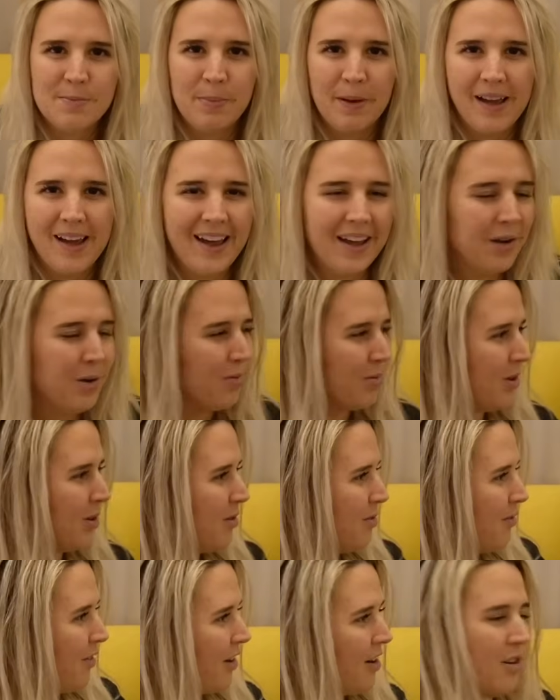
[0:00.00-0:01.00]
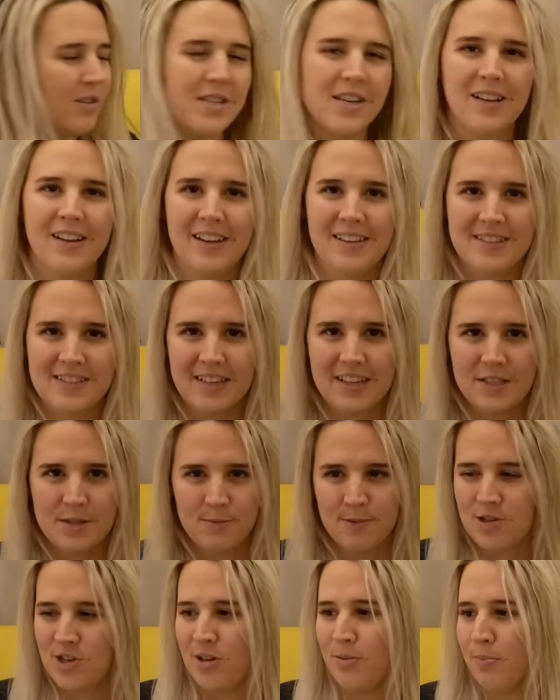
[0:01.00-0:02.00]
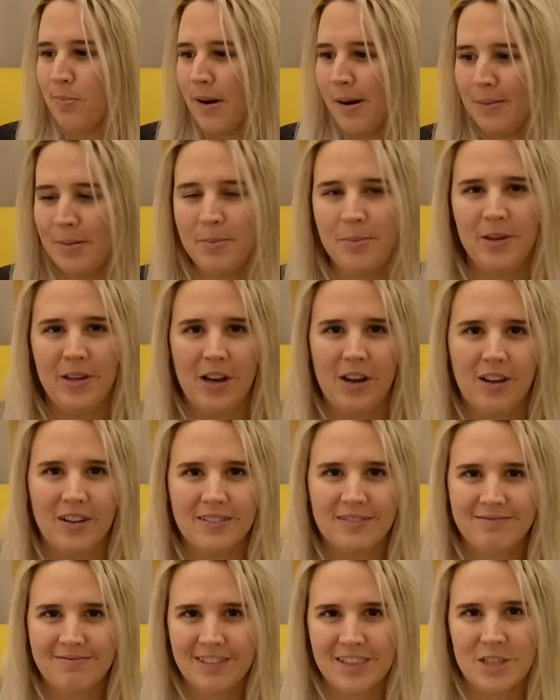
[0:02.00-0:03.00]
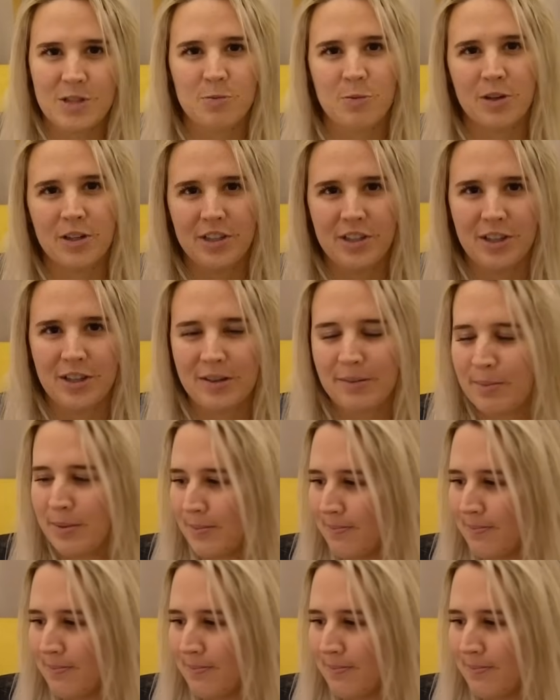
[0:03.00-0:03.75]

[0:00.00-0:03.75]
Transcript: but I don't know if our hotel has an ice machine. Probably not because we're in Europe.